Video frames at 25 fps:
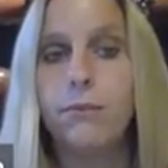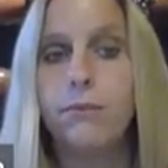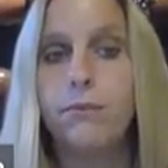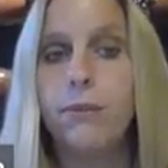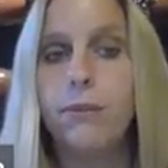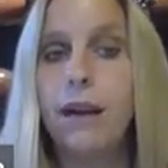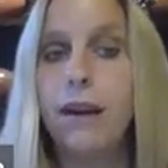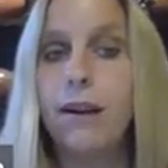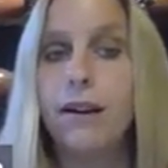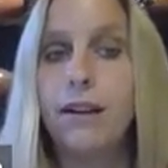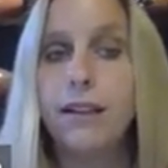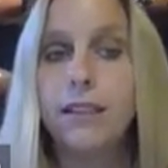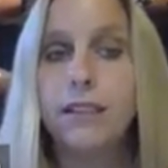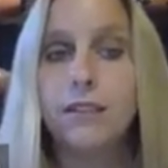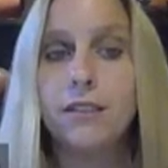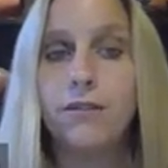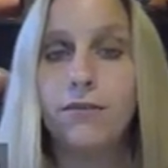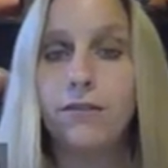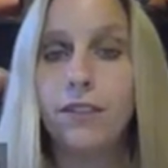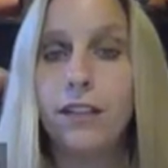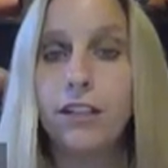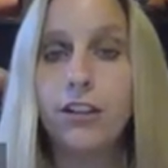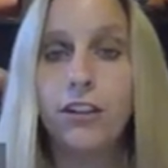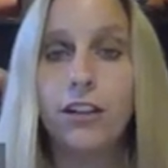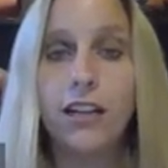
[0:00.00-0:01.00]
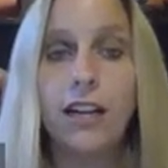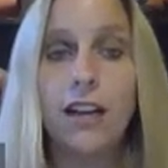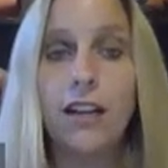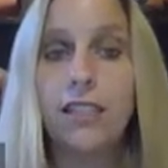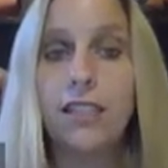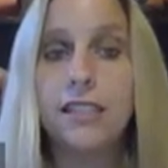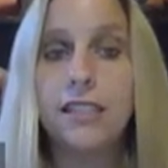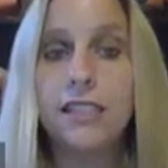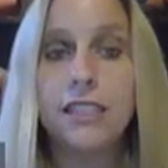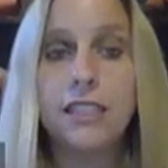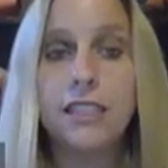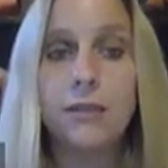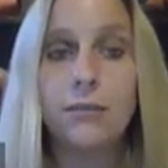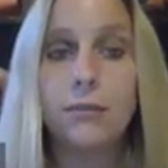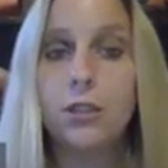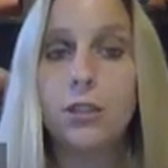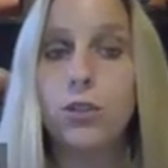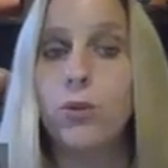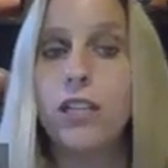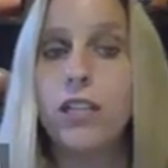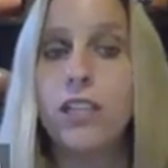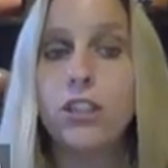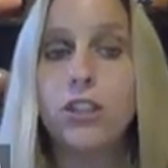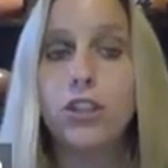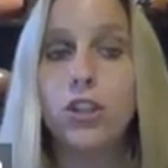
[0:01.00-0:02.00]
parents figuring out a system between